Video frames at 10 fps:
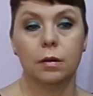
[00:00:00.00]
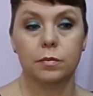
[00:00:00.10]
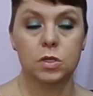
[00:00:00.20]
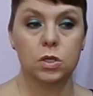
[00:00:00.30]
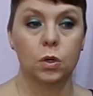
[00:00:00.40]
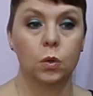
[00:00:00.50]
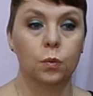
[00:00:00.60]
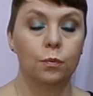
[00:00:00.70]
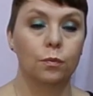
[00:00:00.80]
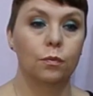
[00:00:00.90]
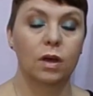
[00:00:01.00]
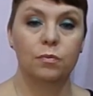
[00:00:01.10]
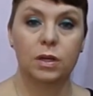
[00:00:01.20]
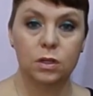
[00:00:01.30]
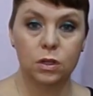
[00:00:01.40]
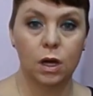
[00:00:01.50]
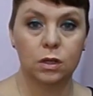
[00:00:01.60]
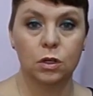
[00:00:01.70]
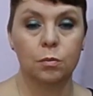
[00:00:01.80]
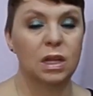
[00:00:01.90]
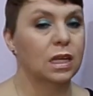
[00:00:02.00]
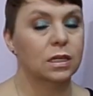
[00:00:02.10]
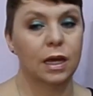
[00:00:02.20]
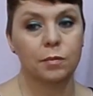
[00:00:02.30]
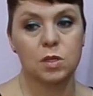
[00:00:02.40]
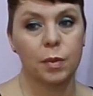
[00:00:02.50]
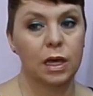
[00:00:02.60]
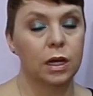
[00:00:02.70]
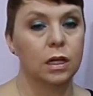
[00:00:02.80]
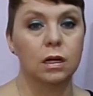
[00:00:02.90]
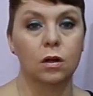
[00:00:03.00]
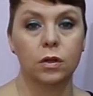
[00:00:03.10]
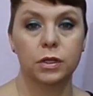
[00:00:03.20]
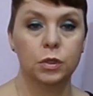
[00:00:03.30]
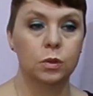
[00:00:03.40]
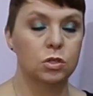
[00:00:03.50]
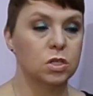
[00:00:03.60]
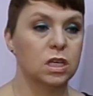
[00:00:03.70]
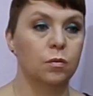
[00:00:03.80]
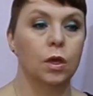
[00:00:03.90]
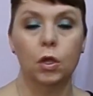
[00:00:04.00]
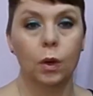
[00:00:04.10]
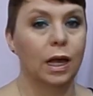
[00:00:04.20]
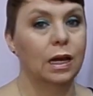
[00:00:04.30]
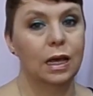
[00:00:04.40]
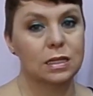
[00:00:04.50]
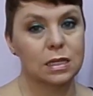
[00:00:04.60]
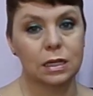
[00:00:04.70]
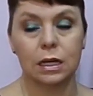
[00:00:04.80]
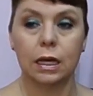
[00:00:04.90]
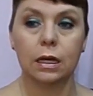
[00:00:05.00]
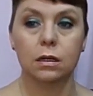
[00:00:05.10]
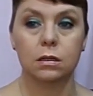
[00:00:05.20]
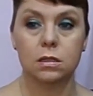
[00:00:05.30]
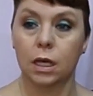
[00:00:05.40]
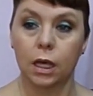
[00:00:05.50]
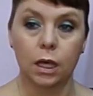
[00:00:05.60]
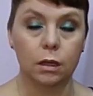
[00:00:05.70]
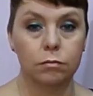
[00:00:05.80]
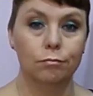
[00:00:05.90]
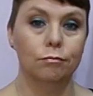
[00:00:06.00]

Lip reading: So I've been to the doctor many times about it, and all they do is just give me new antacid and say